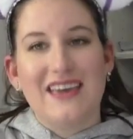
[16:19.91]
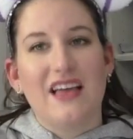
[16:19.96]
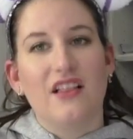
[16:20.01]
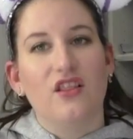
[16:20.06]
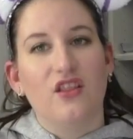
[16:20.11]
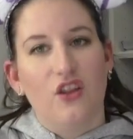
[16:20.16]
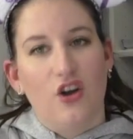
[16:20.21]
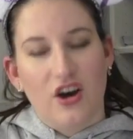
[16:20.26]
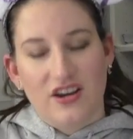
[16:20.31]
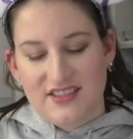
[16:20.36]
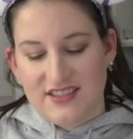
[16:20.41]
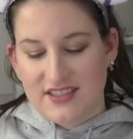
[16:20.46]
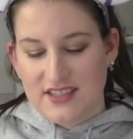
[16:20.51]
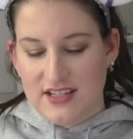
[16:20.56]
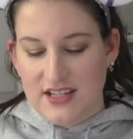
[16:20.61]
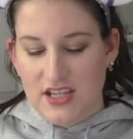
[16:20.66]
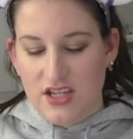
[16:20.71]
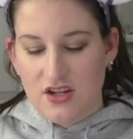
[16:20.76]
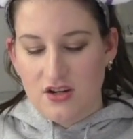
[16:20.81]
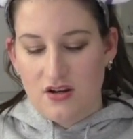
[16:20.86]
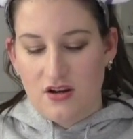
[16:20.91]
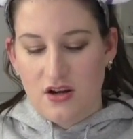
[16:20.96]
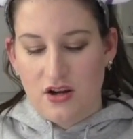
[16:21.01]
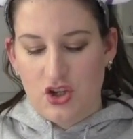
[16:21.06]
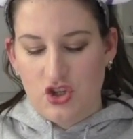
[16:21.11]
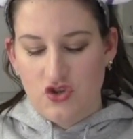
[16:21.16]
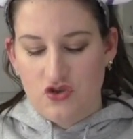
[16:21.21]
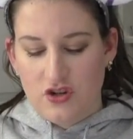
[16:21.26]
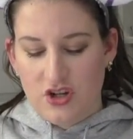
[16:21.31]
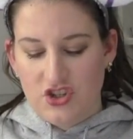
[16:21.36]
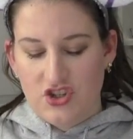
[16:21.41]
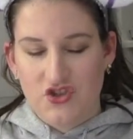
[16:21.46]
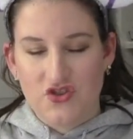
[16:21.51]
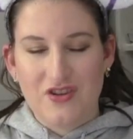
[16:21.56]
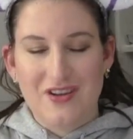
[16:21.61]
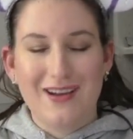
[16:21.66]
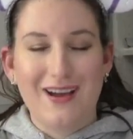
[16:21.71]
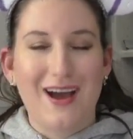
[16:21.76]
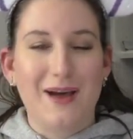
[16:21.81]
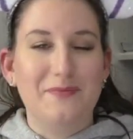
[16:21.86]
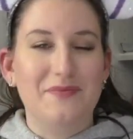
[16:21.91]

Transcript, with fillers: get lost in here on a drawstring.